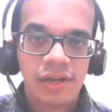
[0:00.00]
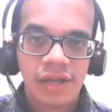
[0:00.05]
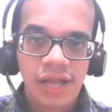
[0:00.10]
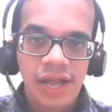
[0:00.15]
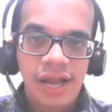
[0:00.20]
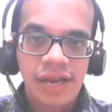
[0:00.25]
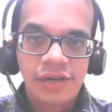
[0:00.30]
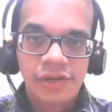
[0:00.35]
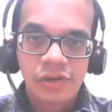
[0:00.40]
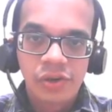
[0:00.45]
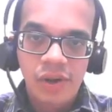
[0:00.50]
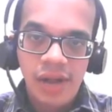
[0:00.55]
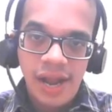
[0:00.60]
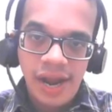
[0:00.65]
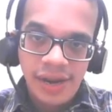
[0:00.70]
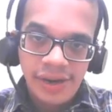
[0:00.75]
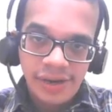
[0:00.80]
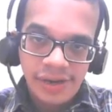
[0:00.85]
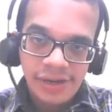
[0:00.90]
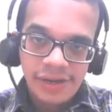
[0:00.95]
and you
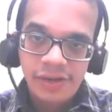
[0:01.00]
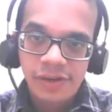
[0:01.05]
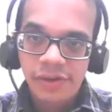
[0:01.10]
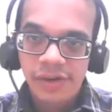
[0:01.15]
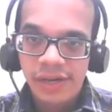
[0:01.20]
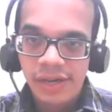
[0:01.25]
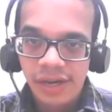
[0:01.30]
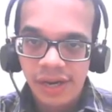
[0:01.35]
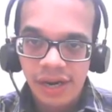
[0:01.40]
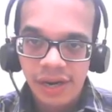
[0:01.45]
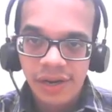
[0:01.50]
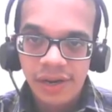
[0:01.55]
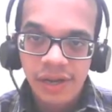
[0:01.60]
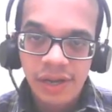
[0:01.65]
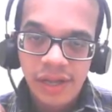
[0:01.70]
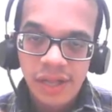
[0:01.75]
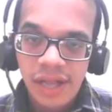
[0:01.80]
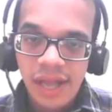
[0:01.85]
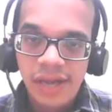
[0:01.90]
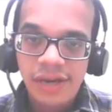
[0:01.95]
added it to the cart,
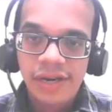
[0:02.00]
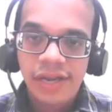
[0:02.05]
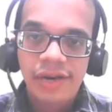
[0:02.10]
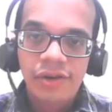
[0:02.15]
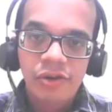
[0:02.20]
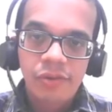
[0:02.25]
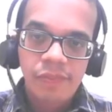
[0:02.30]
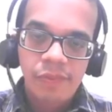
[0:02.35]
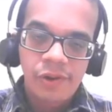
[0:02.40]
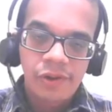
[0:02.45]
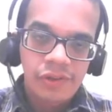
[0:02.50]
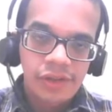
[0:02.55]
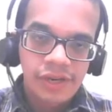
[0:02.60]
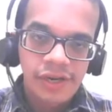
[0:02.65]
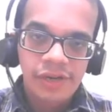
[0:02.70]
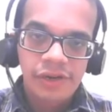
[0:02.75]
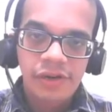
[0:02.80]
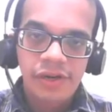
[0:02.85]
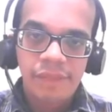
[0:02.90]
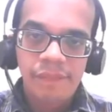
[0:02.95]
and then you proceeded
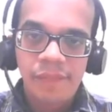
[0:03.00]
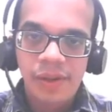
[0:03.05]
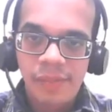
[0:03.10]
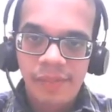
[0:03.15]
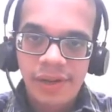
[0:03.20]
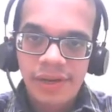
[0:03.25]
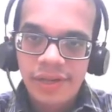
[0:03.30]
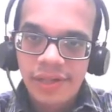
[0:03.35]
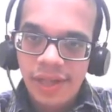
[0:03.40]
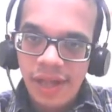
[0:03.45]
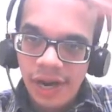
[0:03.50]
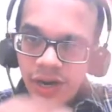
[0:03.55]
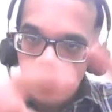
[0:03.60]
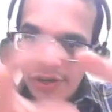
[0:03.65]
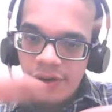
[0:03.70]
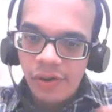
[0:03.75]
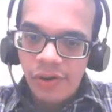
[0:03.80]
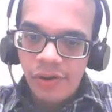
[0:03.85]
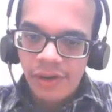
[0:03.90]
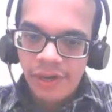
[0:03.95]
to the payments, and your
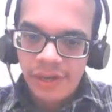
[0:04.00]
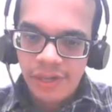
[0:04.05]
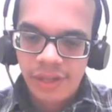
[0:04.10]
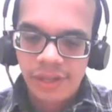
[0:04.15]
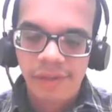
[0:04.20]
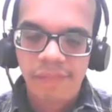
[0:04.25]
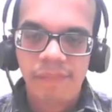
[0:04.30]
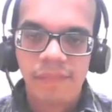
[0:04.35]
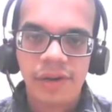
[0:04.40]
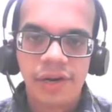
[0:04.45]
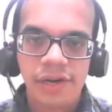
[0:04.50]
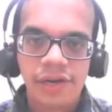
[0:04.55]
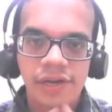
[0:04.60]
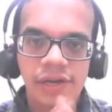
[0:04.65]
order is complete.